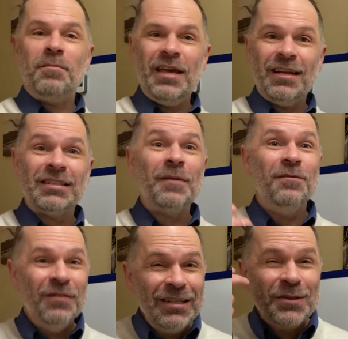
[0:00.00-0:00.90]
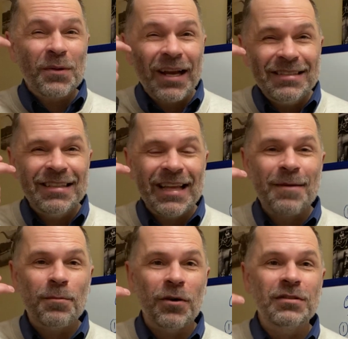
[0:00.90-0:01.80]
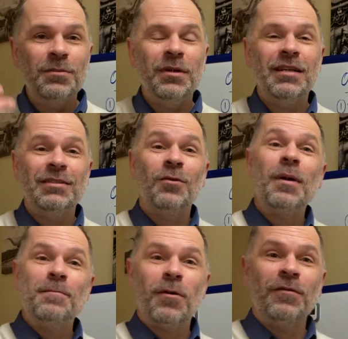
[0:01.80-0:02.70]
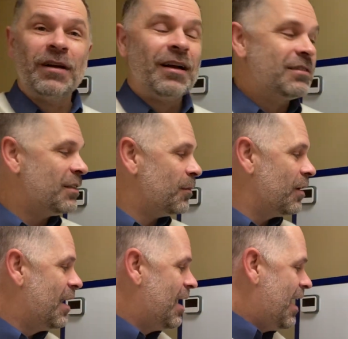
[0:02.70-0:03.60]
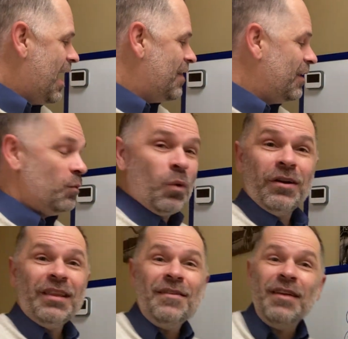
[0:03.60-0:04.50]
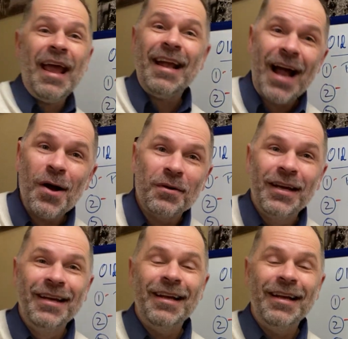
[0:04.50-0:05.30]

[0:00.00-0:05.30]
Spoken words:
pitch, I'm visualizing that person because they're my perfect customer. And then where do they even hang out?